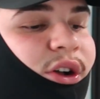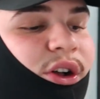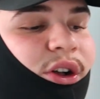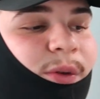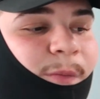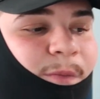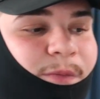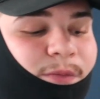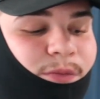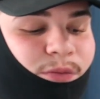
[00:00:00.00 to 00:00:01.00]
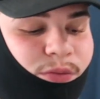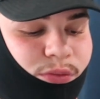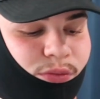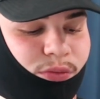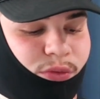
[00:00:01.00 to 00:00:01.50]

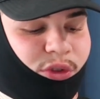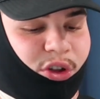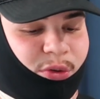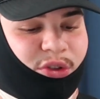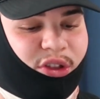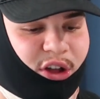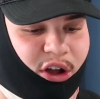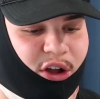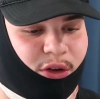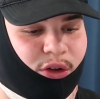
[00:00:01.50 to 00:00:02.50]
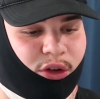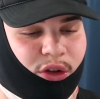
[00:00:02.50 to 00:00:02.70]
That was that.